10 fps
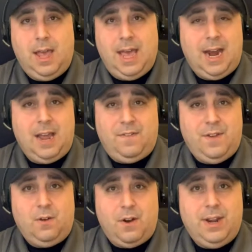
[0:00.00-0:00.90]
And I
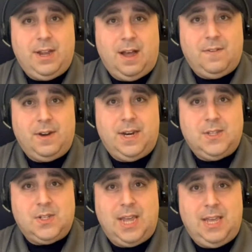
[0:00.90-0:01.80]
feel very confident
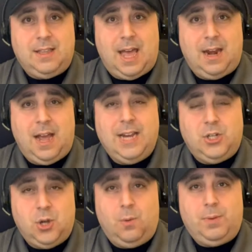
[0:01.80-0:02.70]
in saying that.
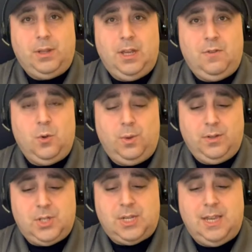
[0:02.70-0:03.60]
I don't believe you
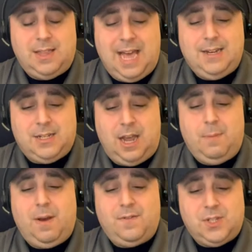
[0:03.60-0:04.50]
will see that
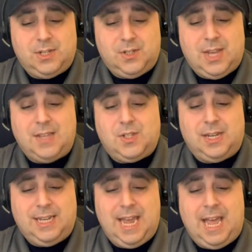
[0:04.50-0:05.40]
type of success
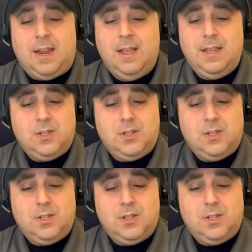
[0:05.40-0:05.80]
again.